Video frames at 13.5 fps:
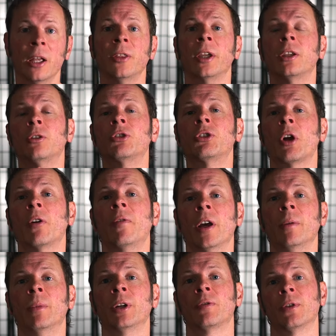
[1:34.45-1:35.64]
Thank you so very
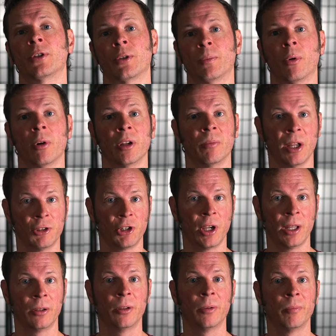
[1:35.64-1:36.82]
much for supporting my
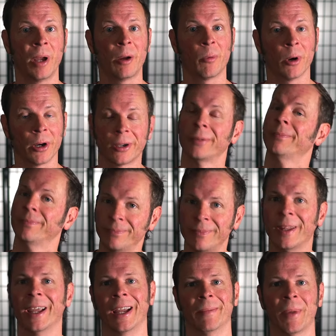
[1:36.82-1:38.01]
channel, my work,
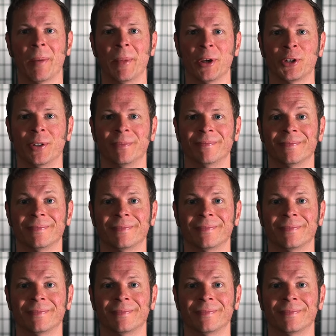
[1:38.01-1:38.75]
and my mission.